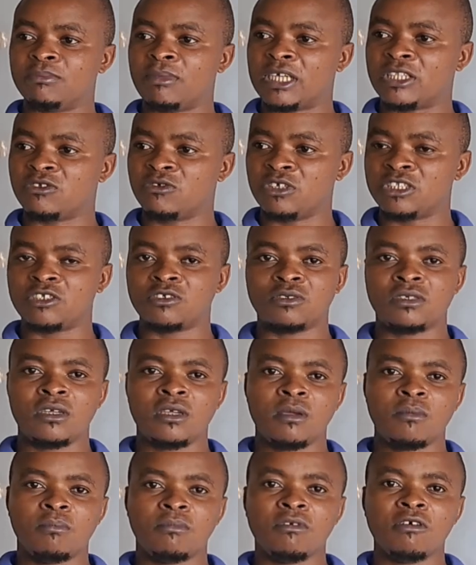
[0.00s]
not
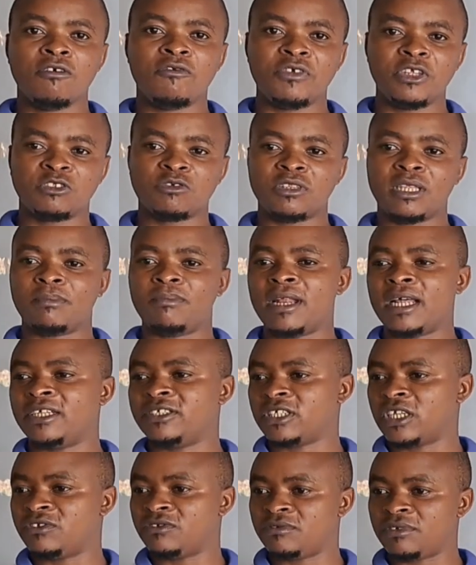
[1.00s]
move into the blood
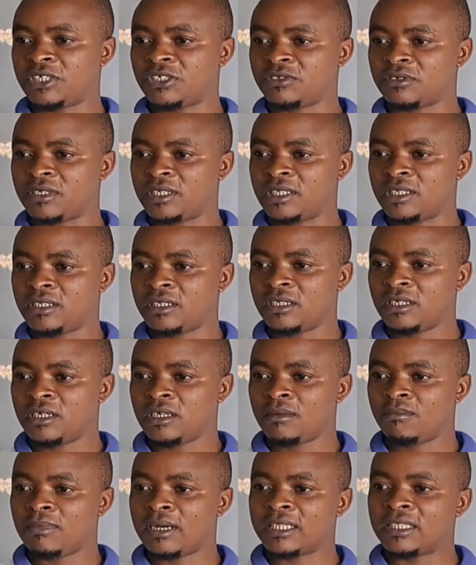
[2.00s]
saturation.
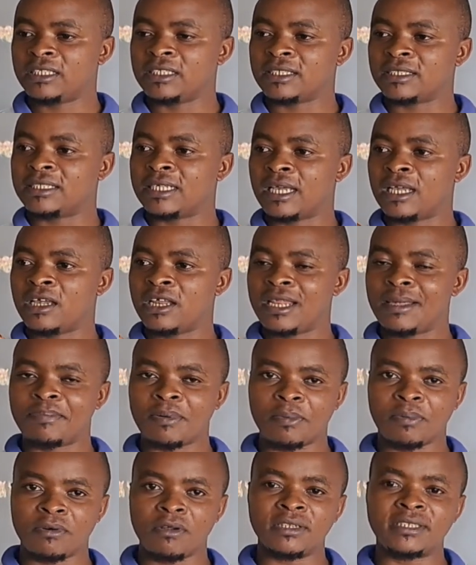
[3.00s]
But it is the
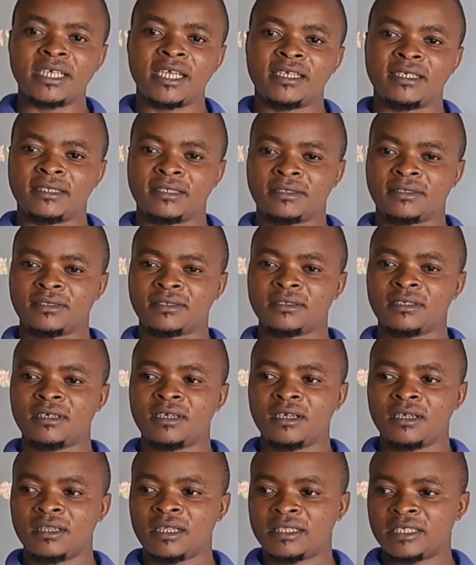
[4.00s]
lipoproteins
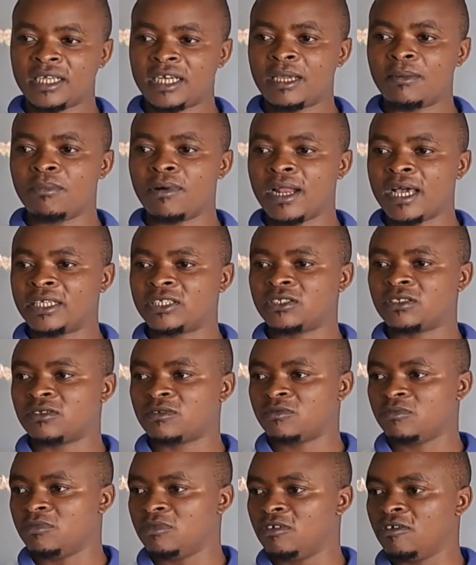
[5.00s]
that enable us to
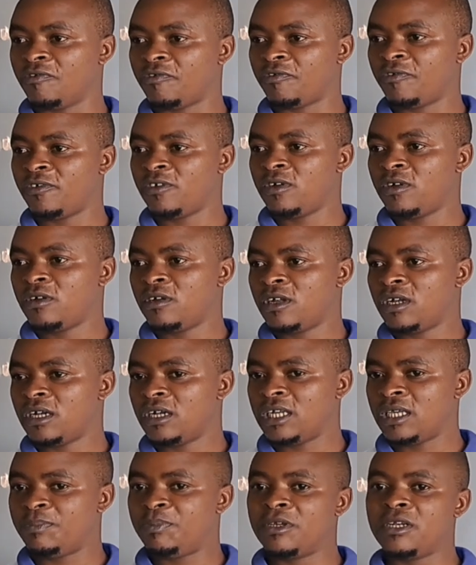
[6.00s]
move
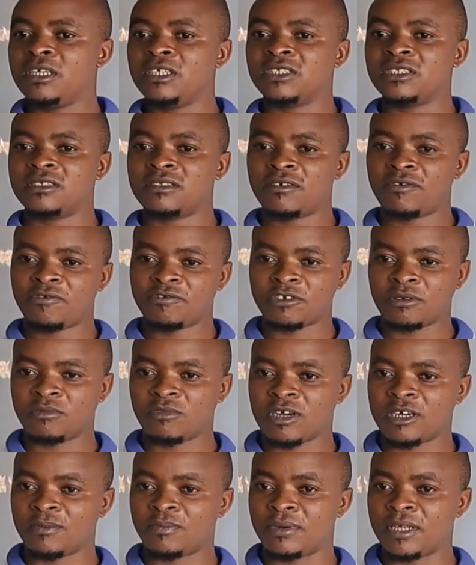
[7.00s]
lipids from
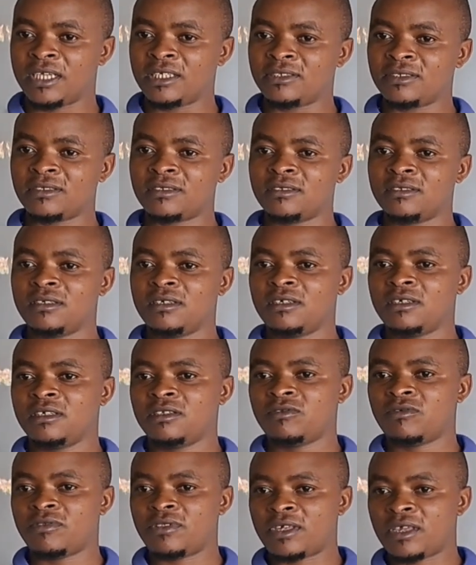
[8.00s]
one place
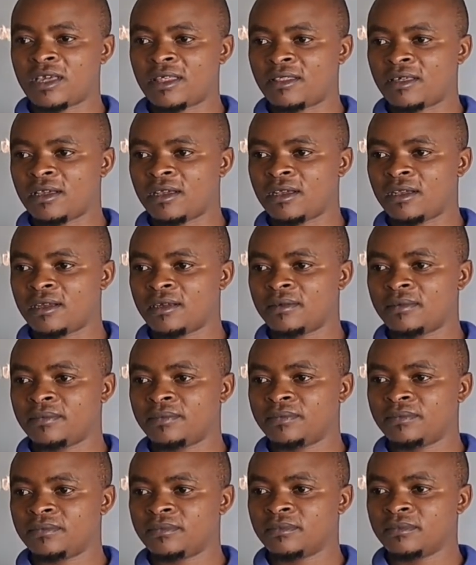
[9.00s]
to the other.
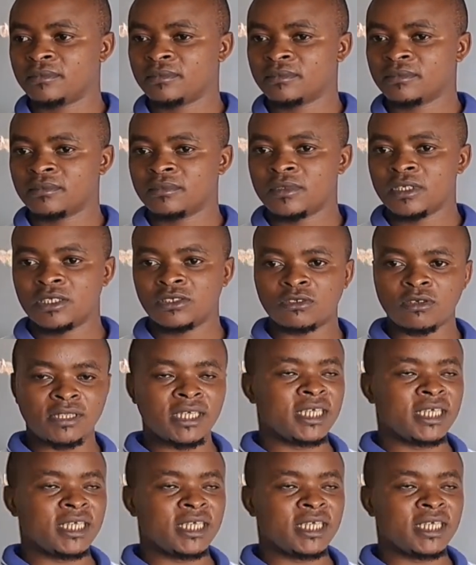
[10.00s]
So these